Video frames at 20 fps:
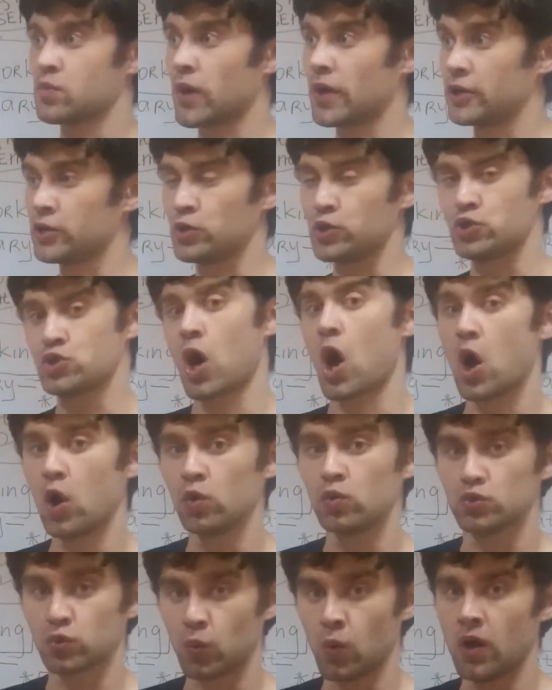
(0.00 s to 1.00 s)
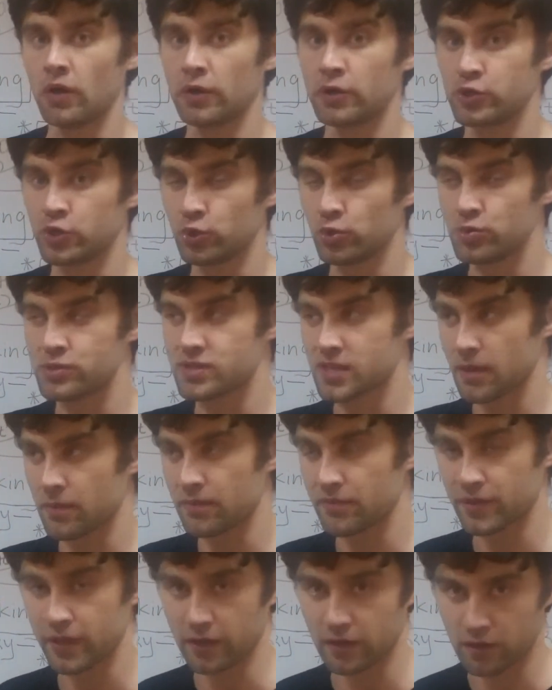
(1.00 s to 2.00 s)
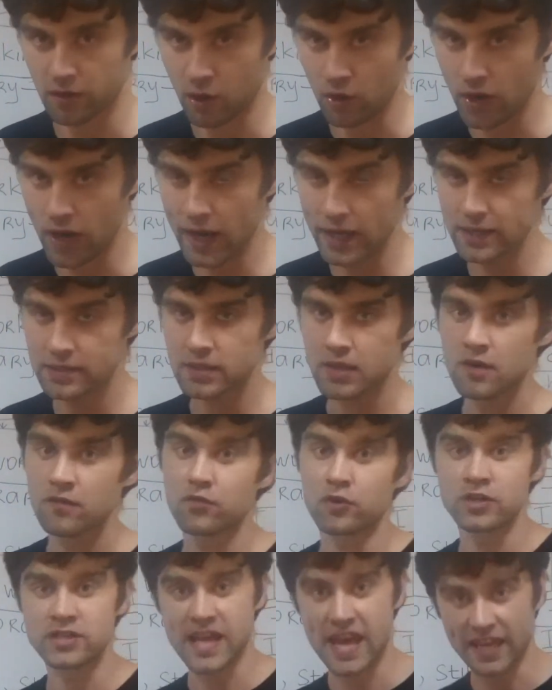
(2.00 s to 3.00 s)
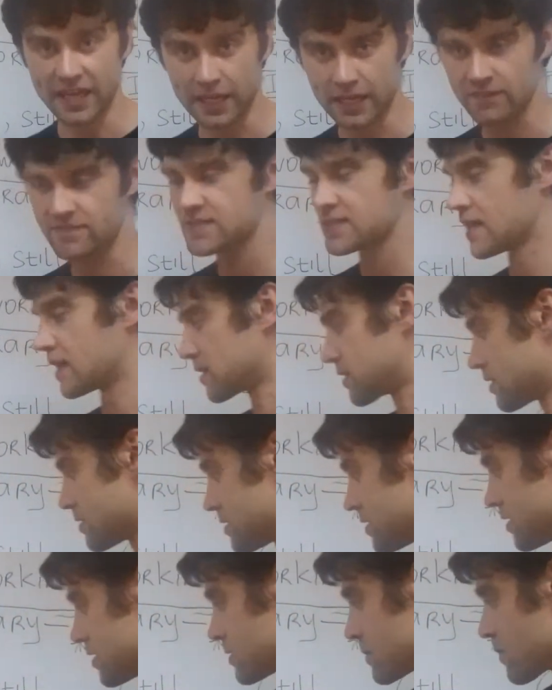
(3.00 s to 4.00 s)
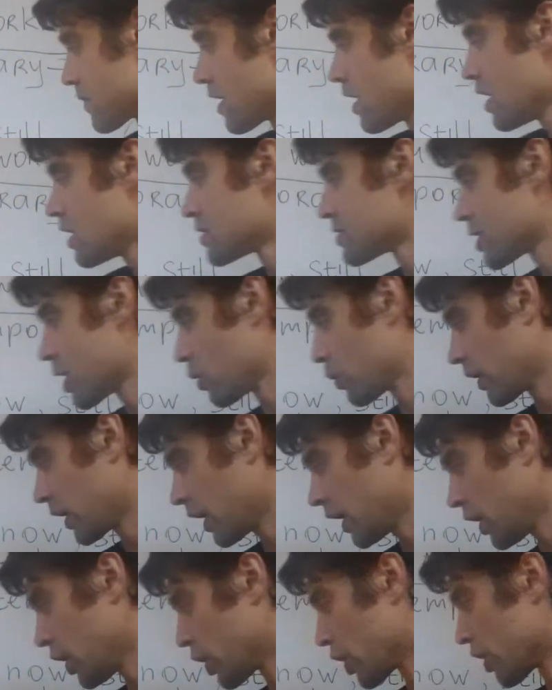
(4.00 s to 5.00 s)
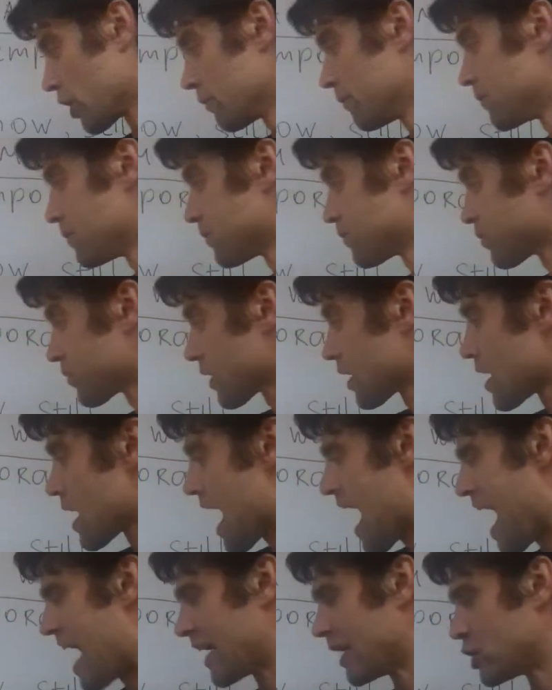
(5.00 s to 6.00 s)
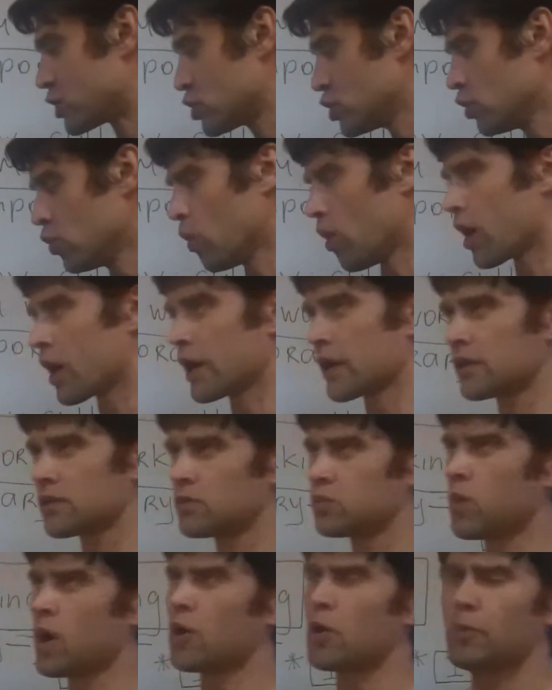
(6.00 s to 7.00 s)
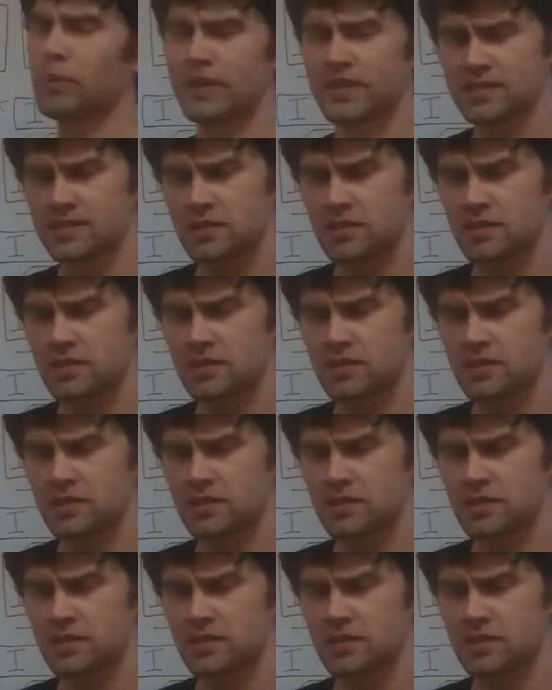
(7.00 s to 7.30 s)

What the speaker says: when you don't want to do something, all right? For negative sentences. So here, I do work. What would be the